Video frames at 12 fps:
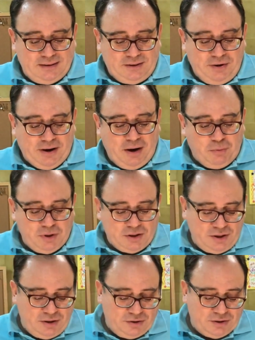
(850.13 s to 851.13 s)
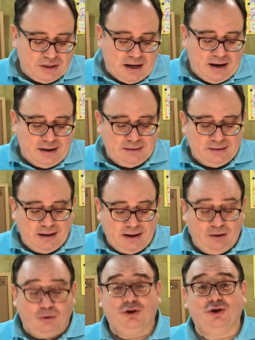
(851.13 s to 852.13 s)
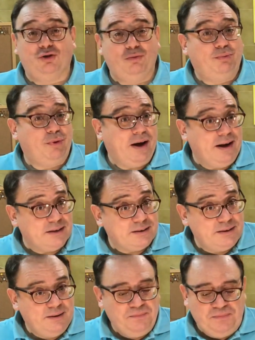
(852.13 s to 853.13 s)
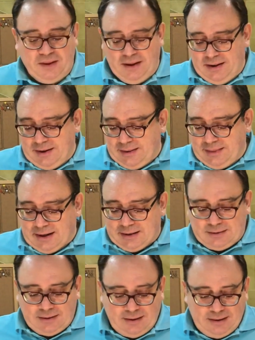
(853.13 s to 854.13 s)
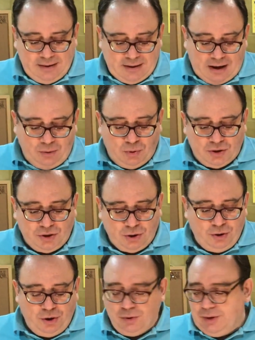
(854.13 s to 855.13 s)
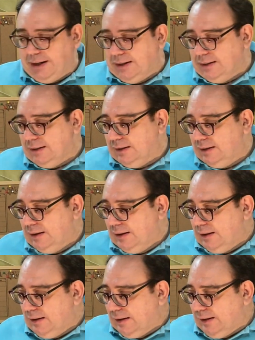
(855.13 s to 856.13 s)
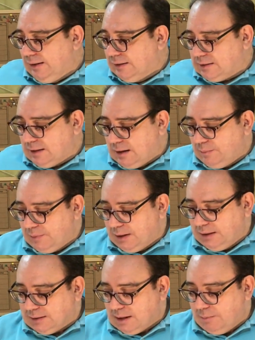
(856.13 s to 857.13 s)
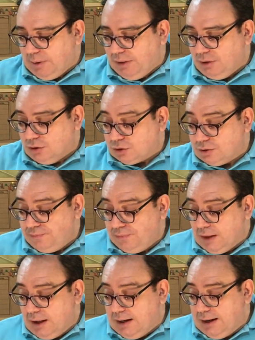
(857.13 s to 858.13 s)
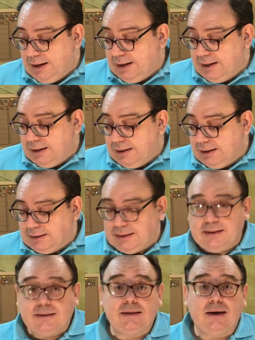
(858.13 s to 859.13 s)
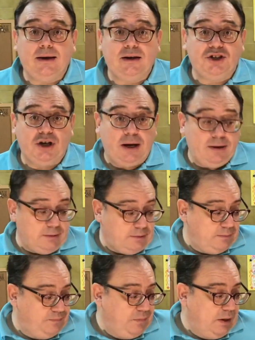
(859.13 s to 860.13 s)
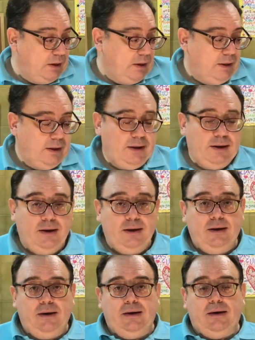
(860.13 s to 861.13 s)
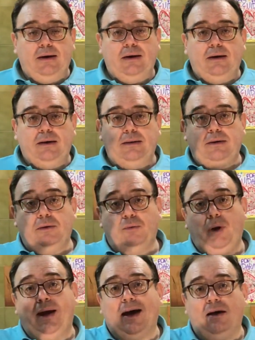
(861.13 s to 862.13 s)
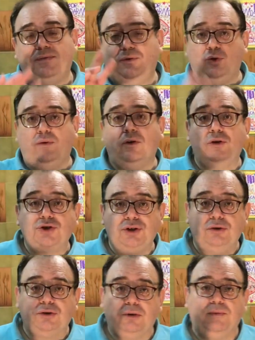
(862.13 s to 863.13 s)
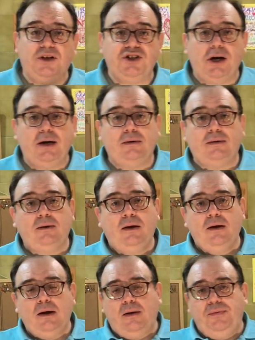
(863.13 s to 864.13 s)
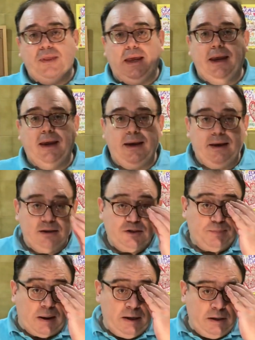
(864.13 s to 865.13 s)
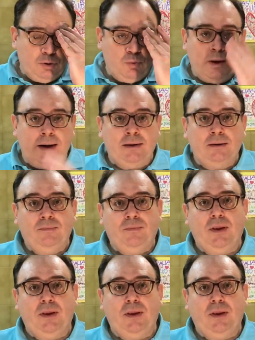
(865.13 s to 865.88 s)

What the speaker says: tricky questions and also surprise that I will show you in some videos. This channel, there we have two versions of the channel: the Spanish one,